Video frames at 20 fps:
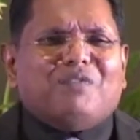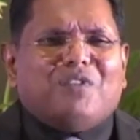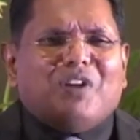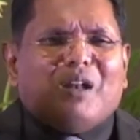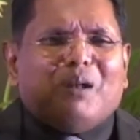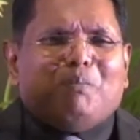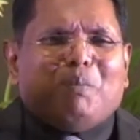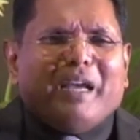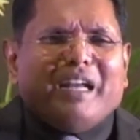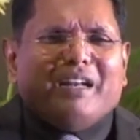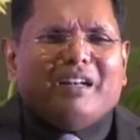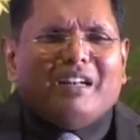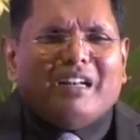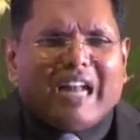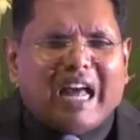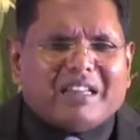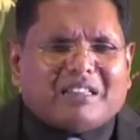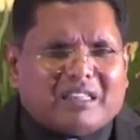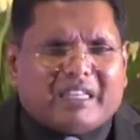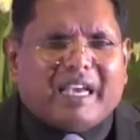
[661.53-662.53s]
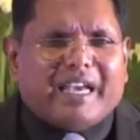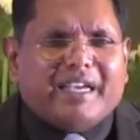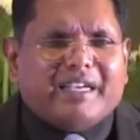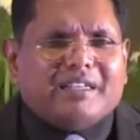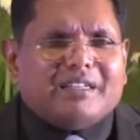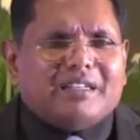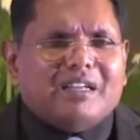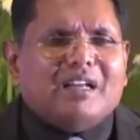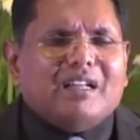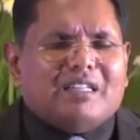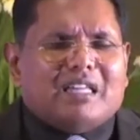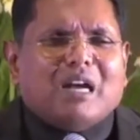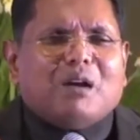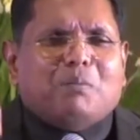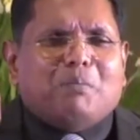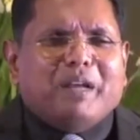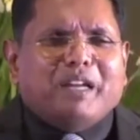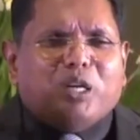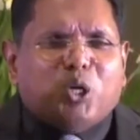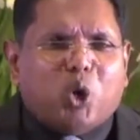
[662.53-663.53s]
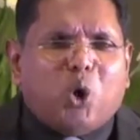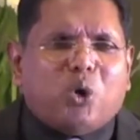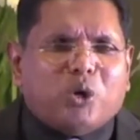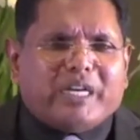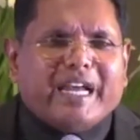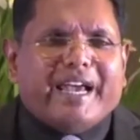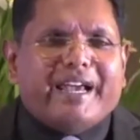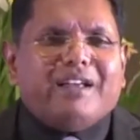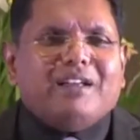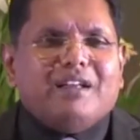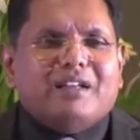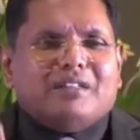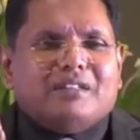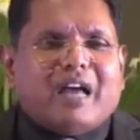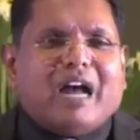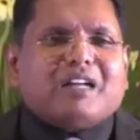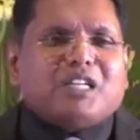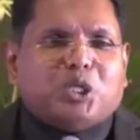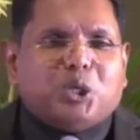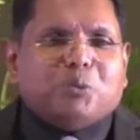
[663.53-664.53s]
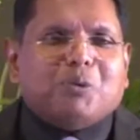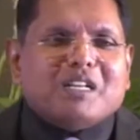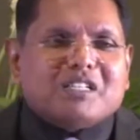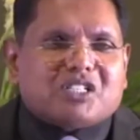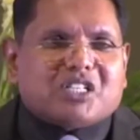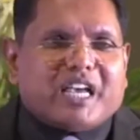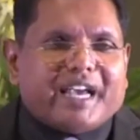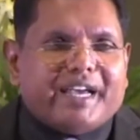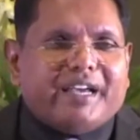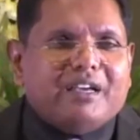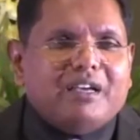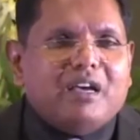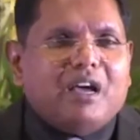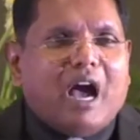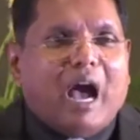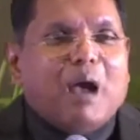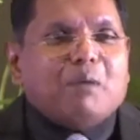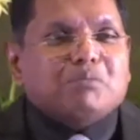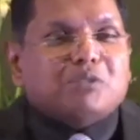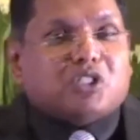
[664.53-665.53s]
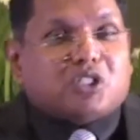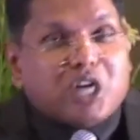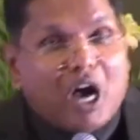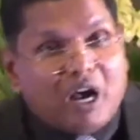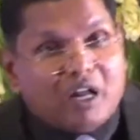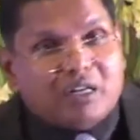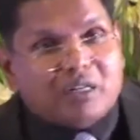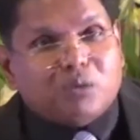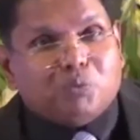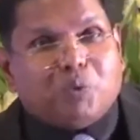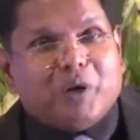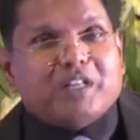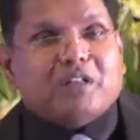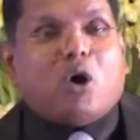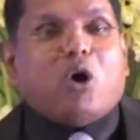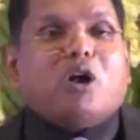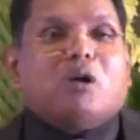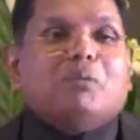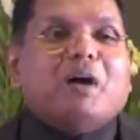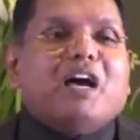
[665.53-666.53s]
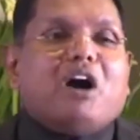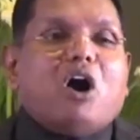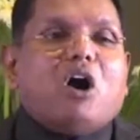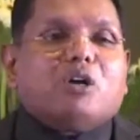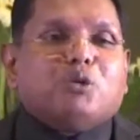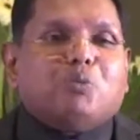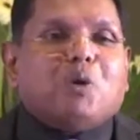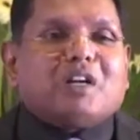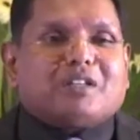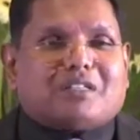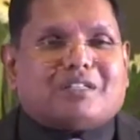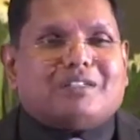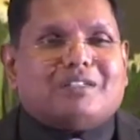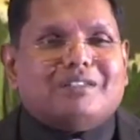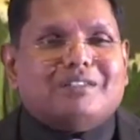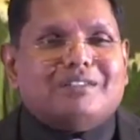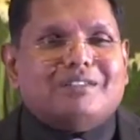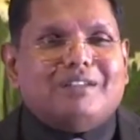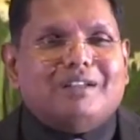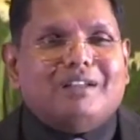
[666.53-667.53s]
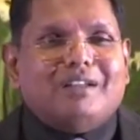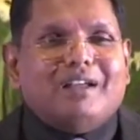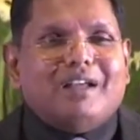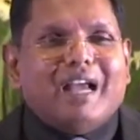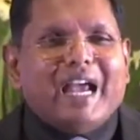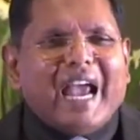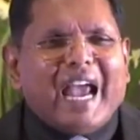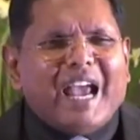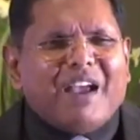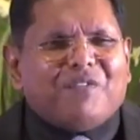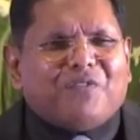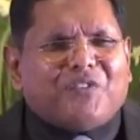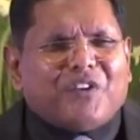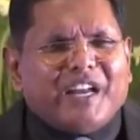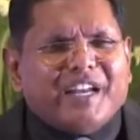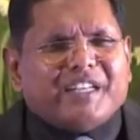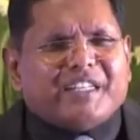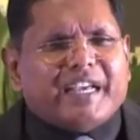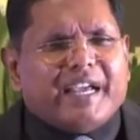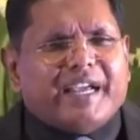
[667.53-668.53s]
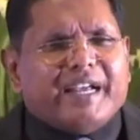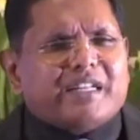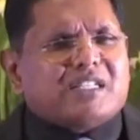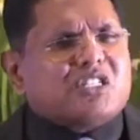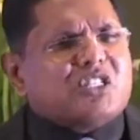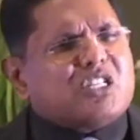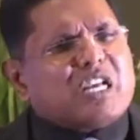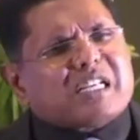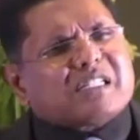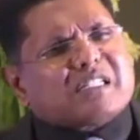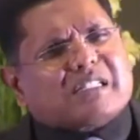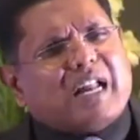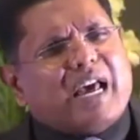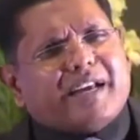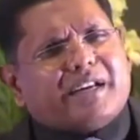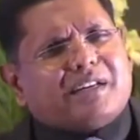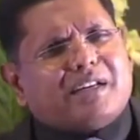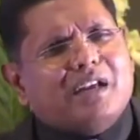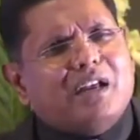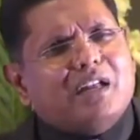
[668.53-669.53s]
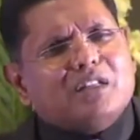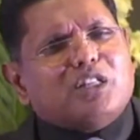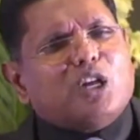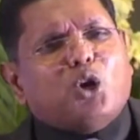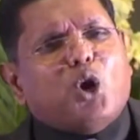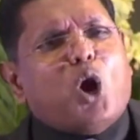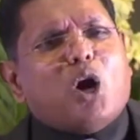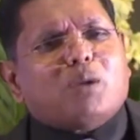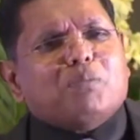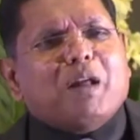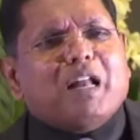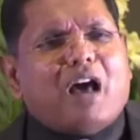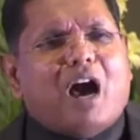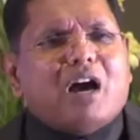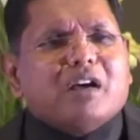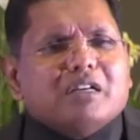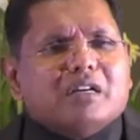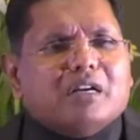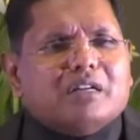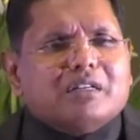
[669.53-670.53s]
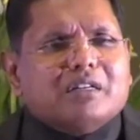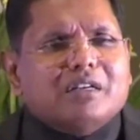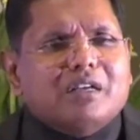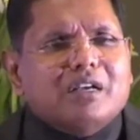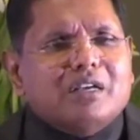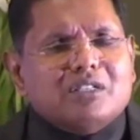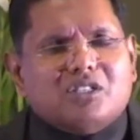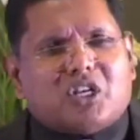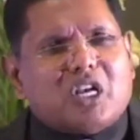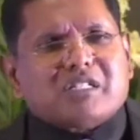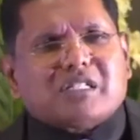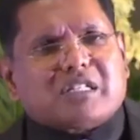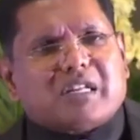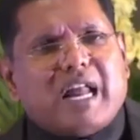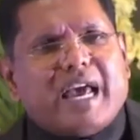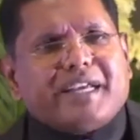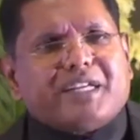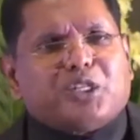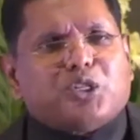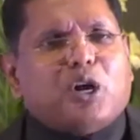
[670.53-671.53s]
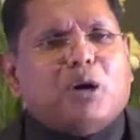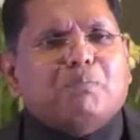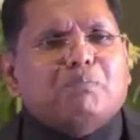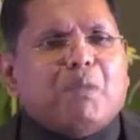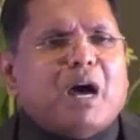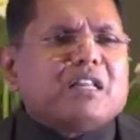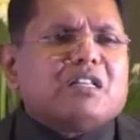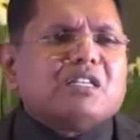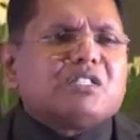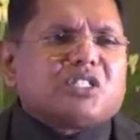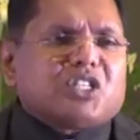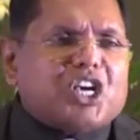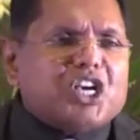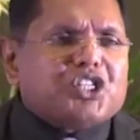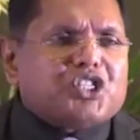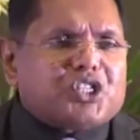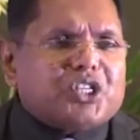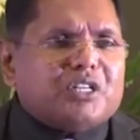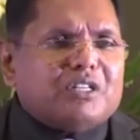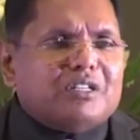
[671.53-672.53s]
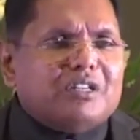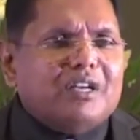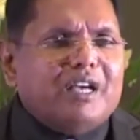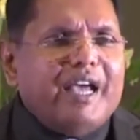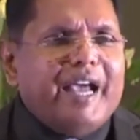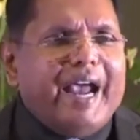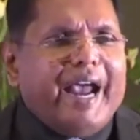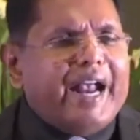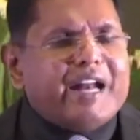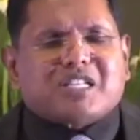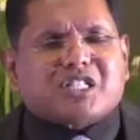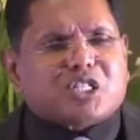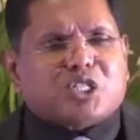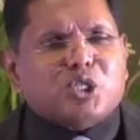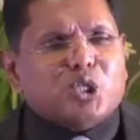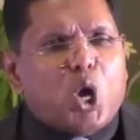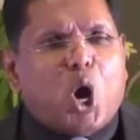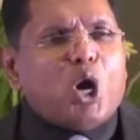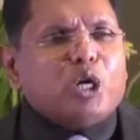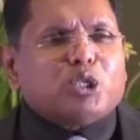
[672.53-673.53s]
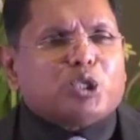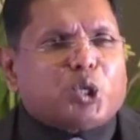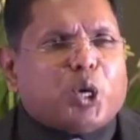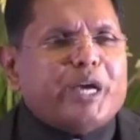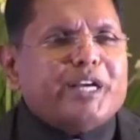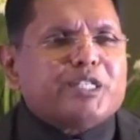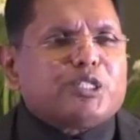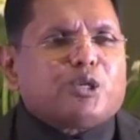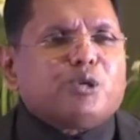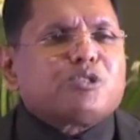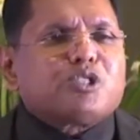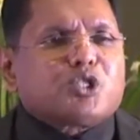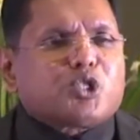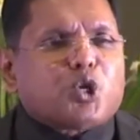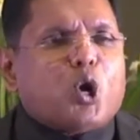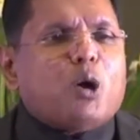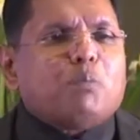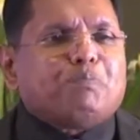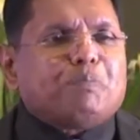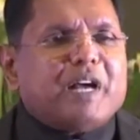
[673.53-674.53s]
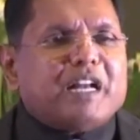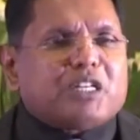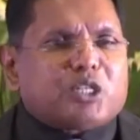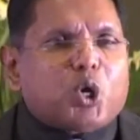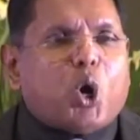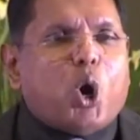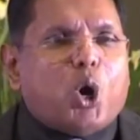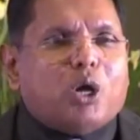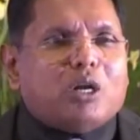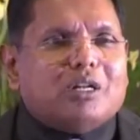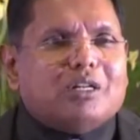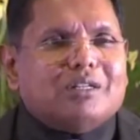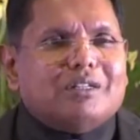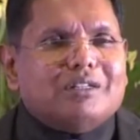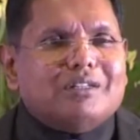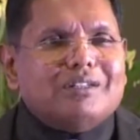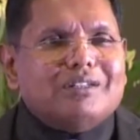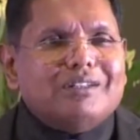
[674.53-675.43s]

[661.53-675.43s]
will be nothing, there will be no day that you will say, I'm done with all my hard work. Every day, it's just like the normal hunger, just like your mother's kitchen. It's not going to stop at all.